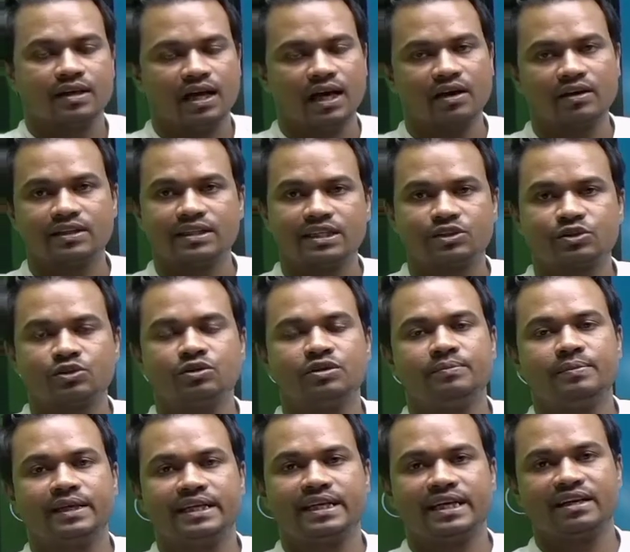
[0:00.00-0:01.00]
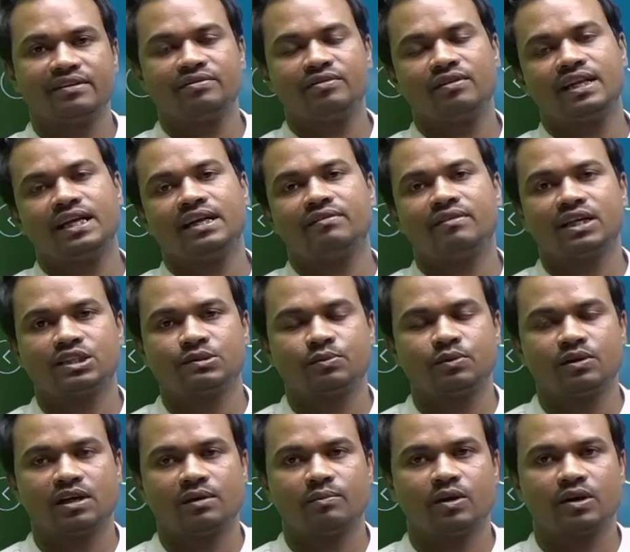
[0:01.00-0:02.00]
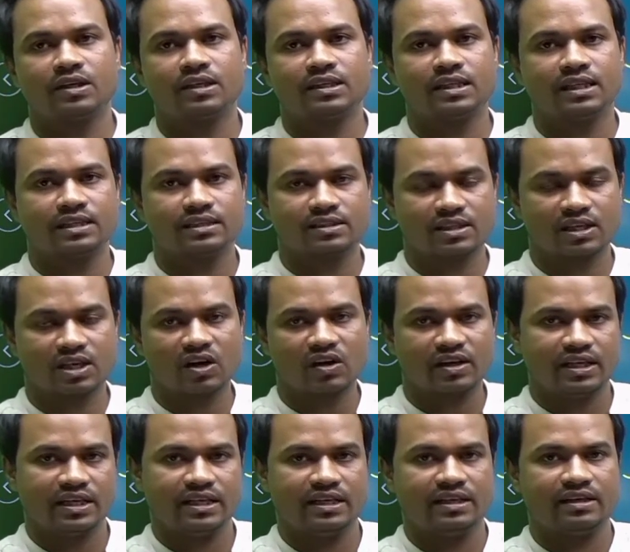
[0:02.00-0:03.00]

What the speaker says: they should be careful and watchful about the surrounding